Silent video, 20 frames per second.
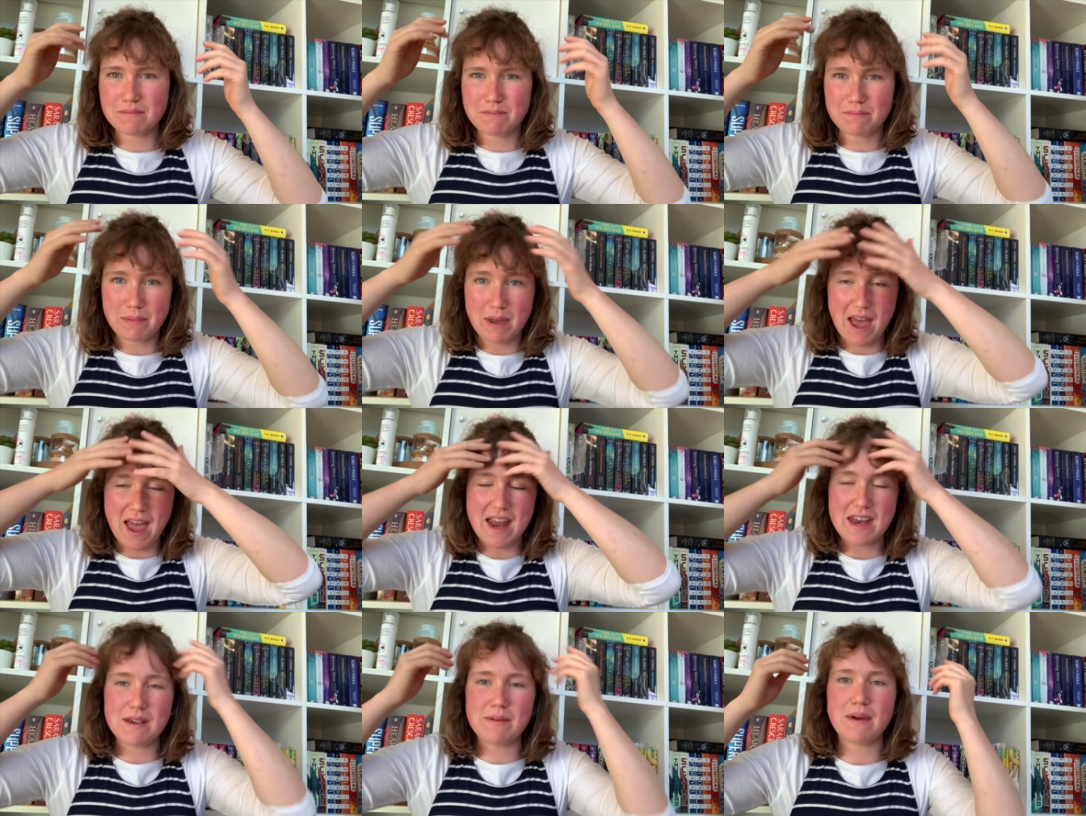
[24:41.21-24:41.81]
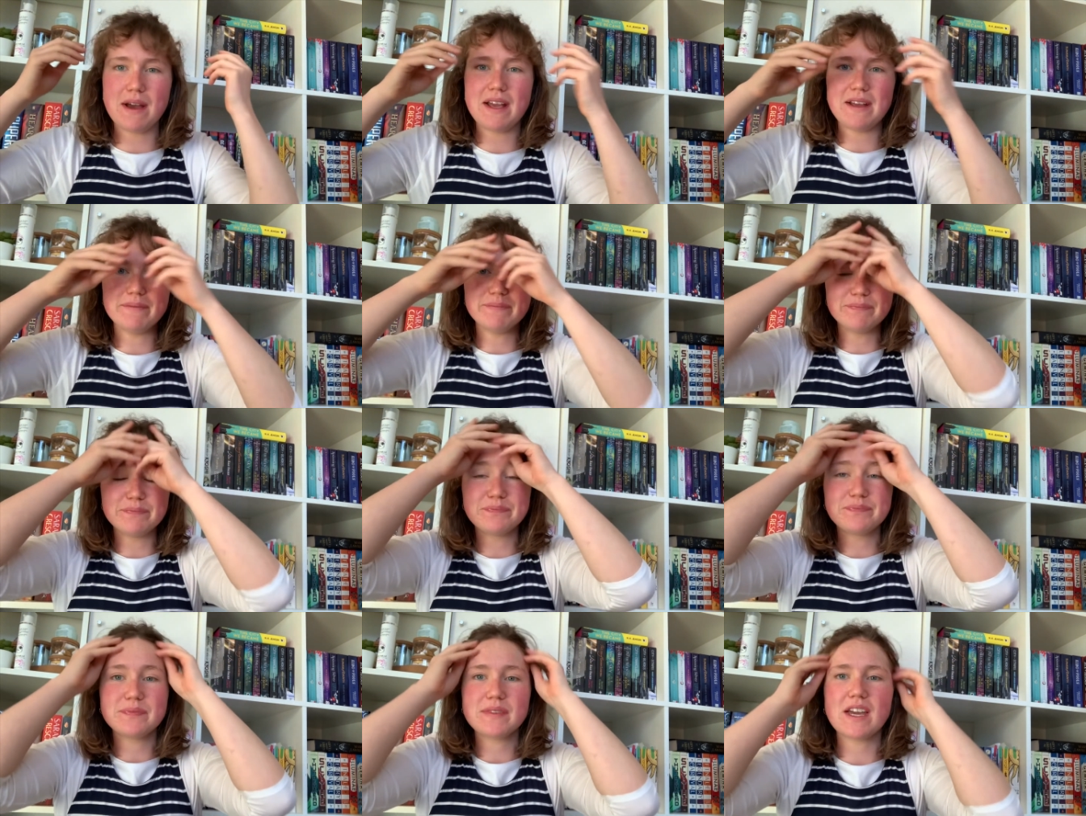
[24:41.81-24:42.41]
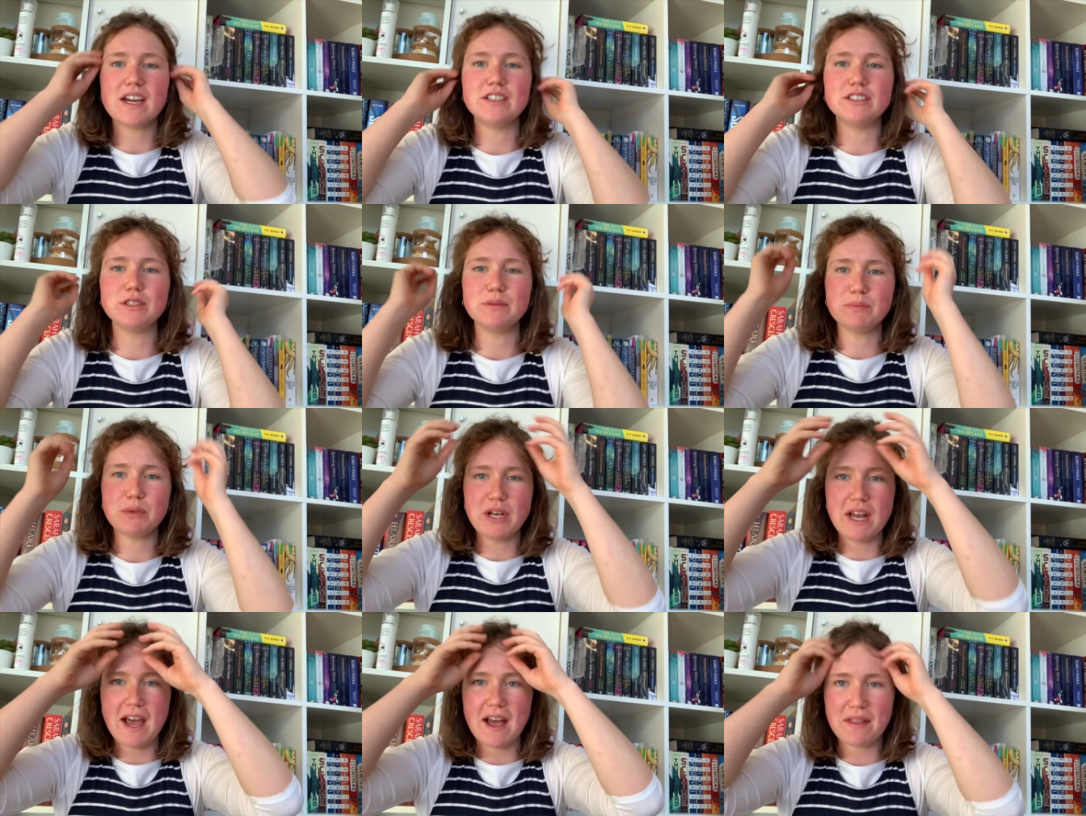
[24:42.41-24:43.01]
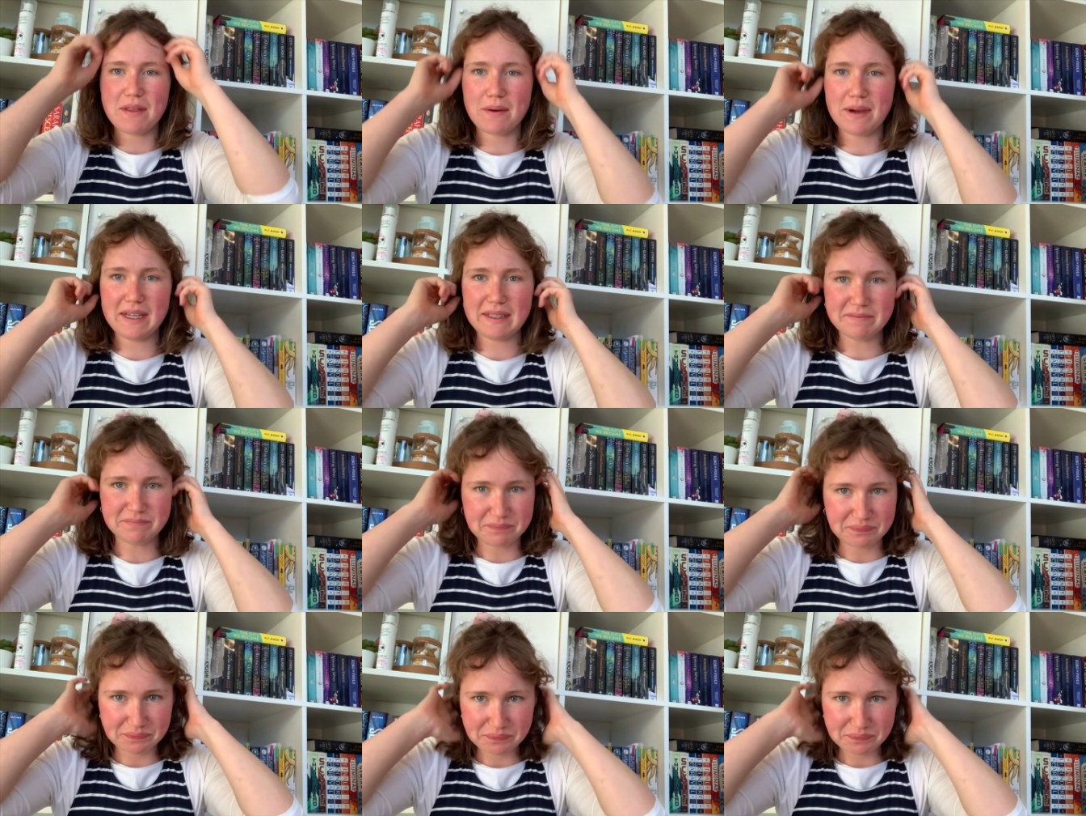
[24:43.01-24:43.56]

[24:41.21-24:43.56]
But anyway, I'll just put it out of the way.